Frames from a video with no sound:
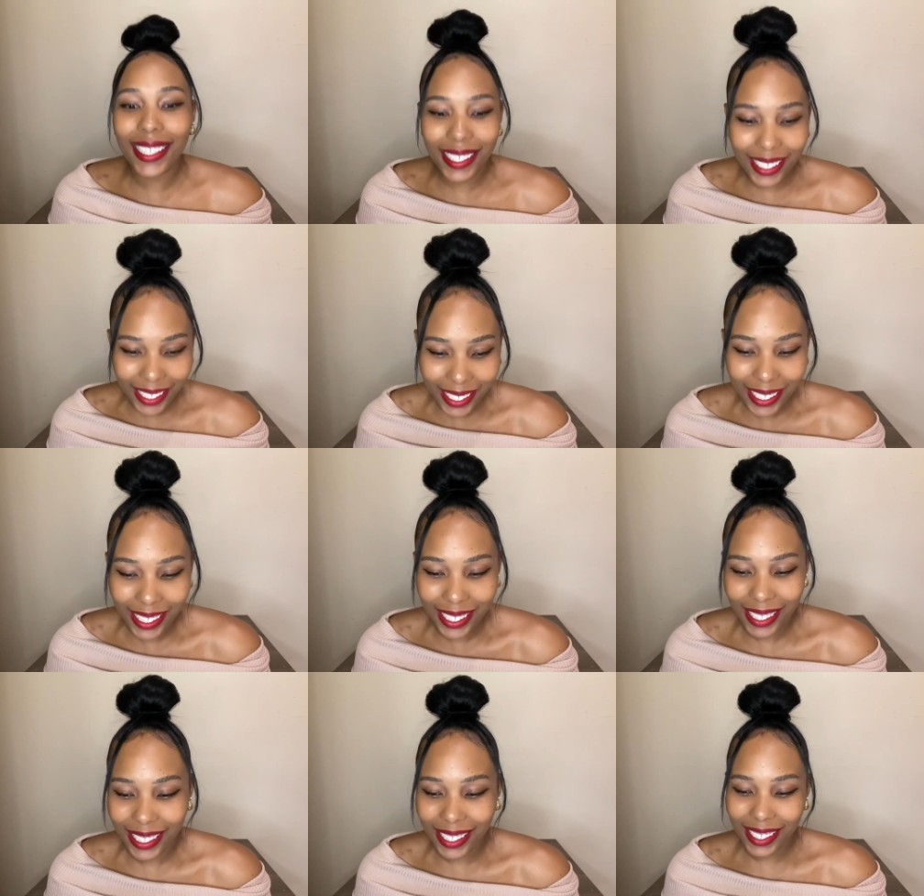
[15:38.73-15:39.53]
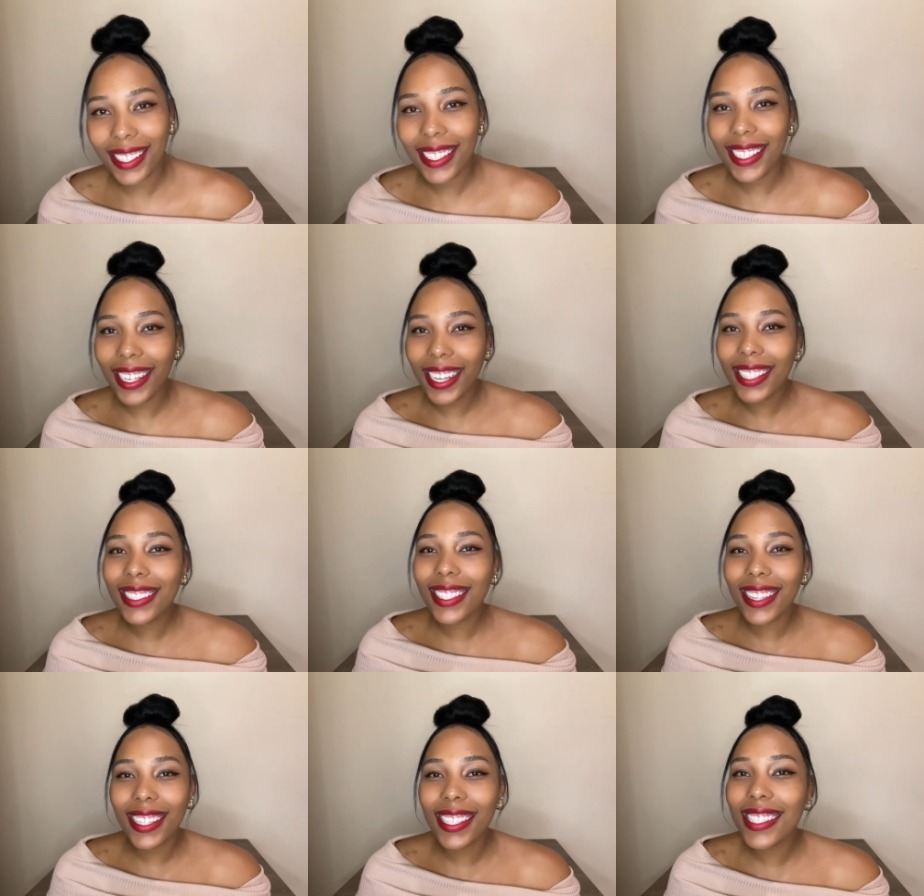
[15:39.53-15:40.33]
least get
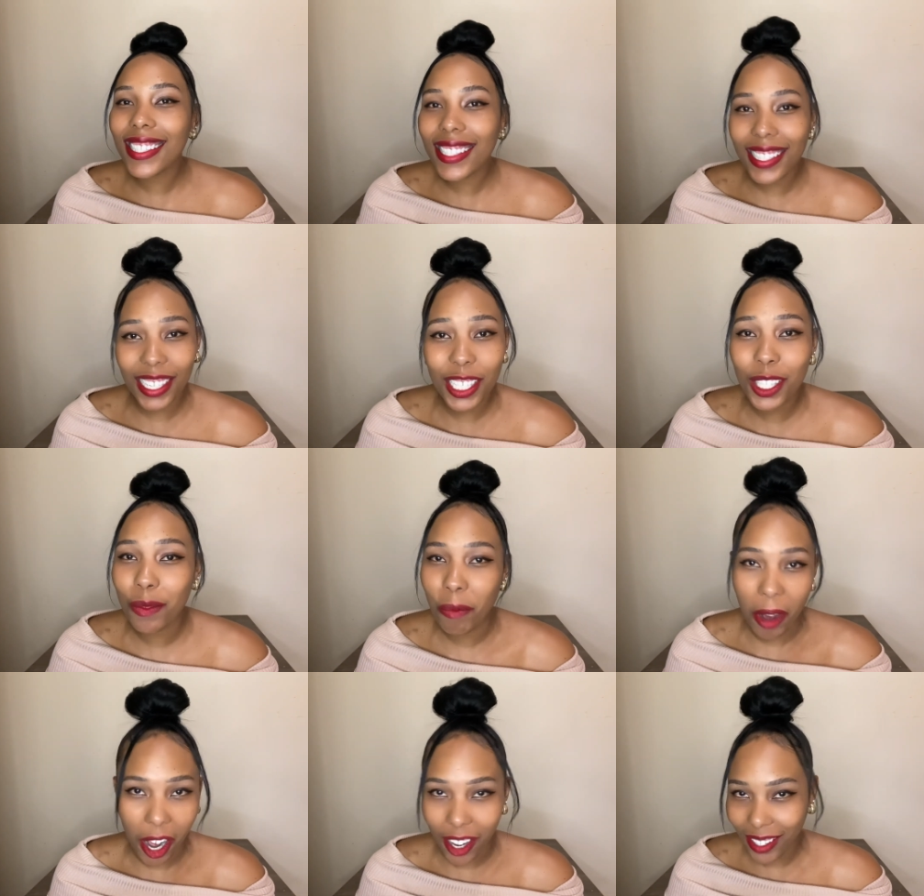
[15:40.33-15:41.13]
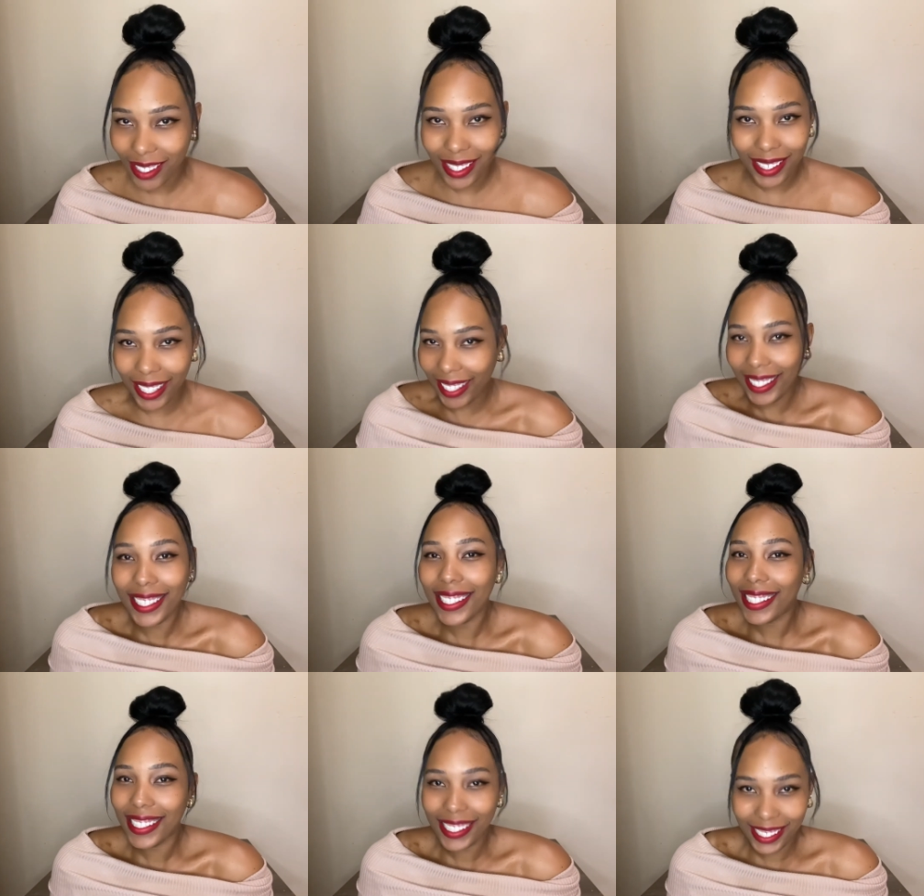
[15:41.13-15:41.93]
these 6 marks, at
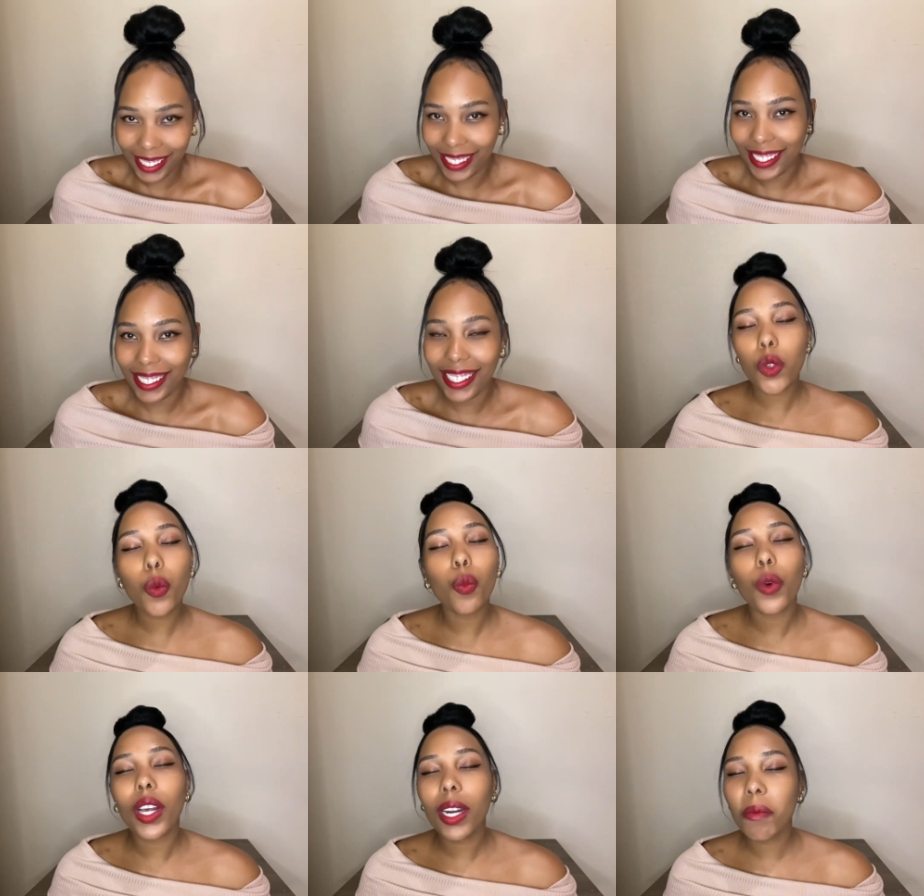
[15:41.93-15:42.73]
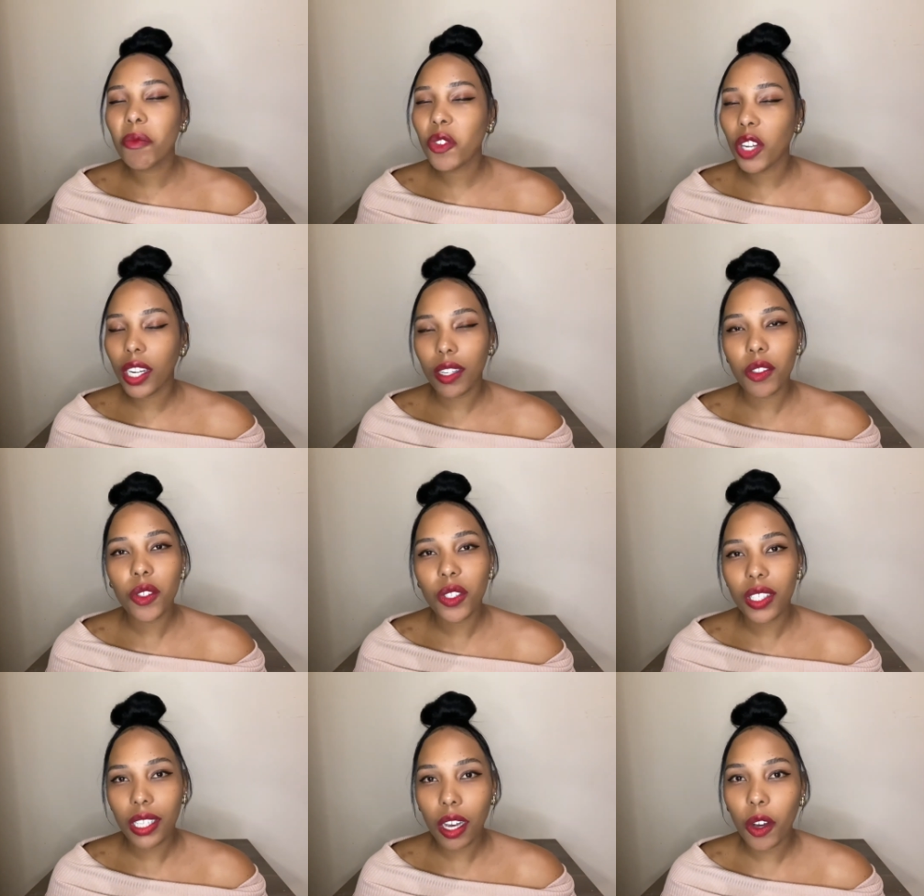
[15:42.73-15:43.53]
least. So what I'm trying to
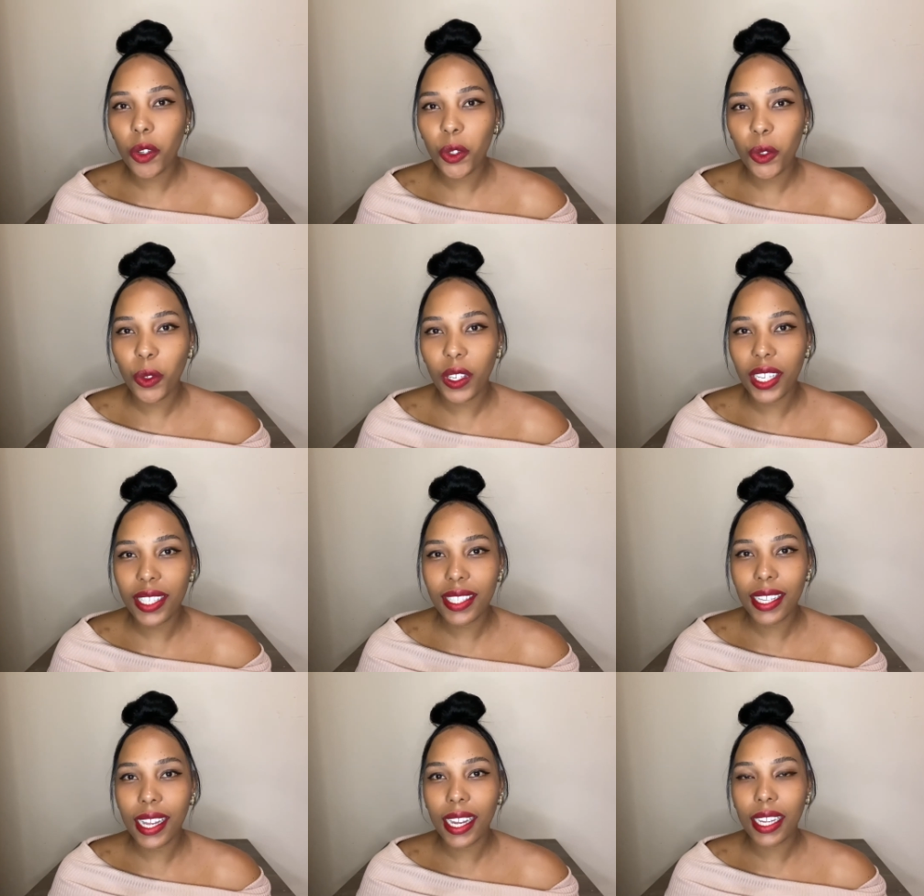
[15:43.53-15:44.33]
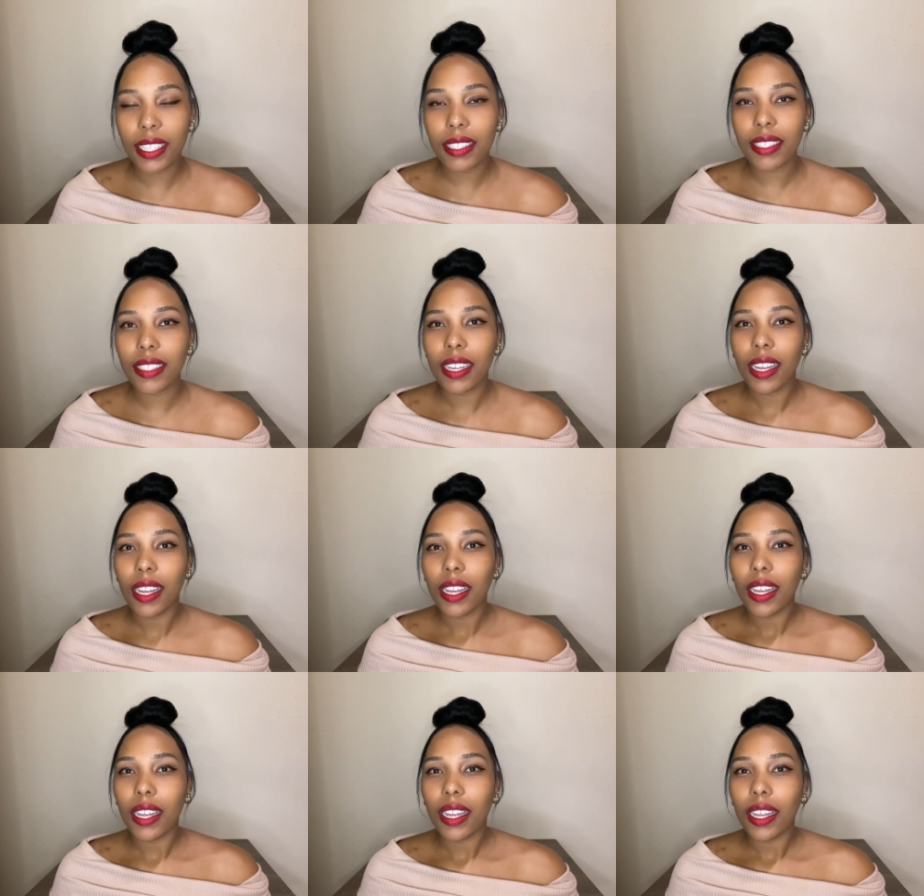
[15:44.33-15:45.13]
tell you is that
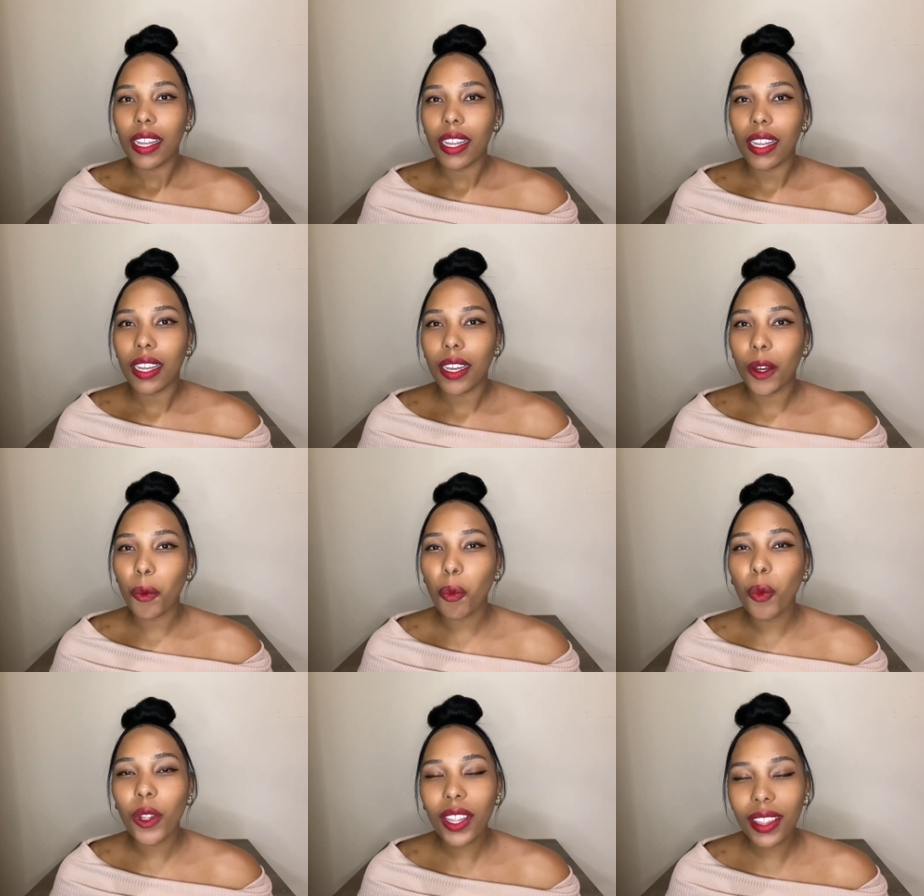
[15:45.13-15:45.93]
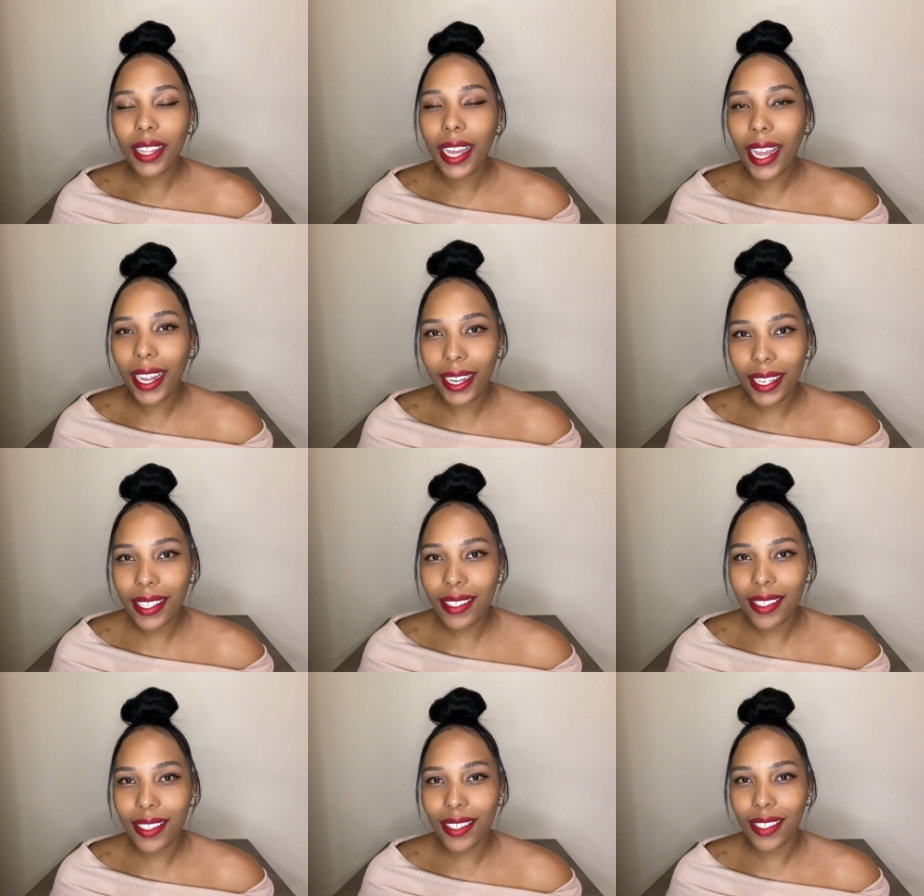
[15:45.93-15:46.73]
with the
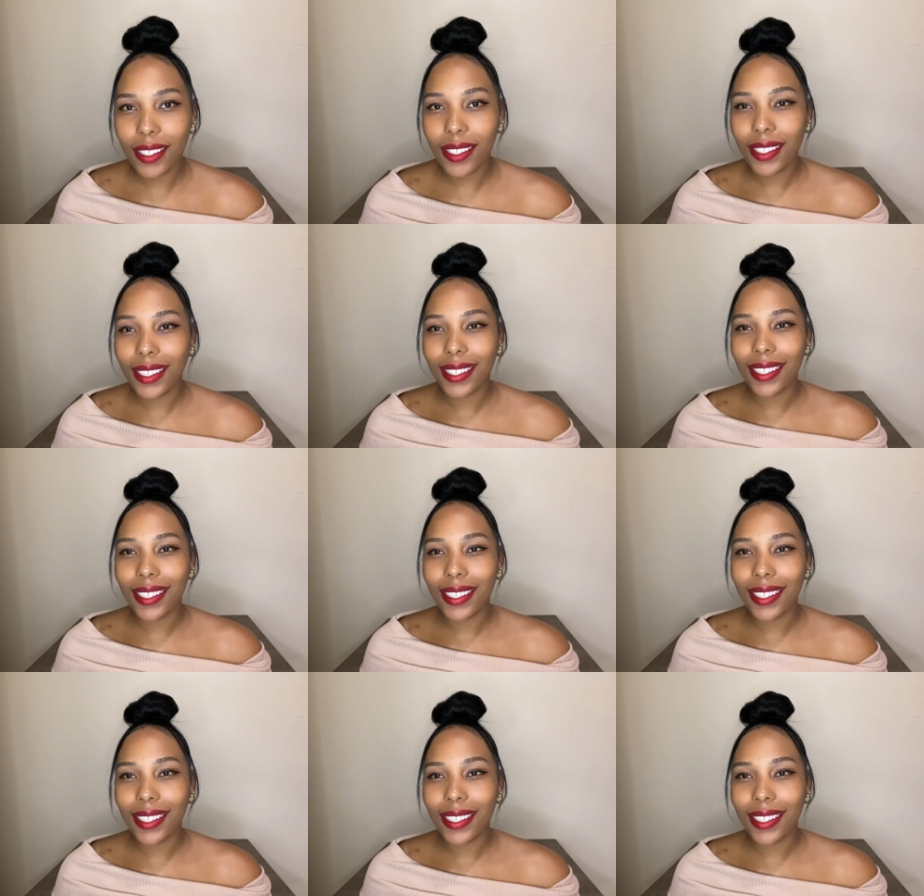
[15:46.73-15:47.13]
L&D,